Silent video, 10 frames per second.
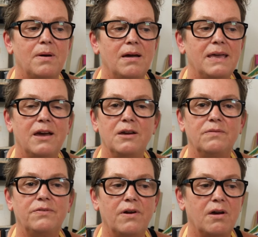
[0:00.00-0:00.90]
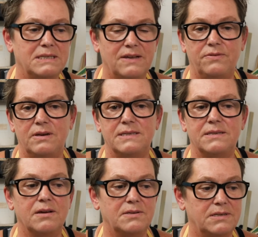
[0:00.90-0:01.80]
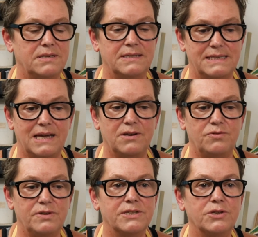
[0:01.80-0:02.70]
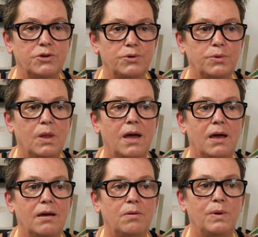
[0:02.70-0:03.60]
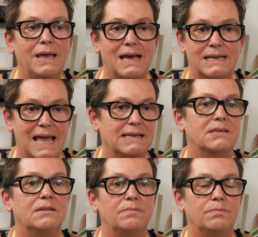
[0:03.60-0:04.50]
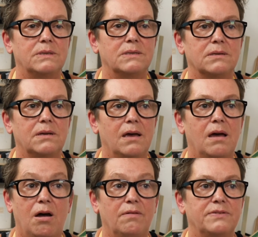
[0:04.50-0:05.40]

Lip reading: My hunger for art definitely started at secondary school. We had excellent art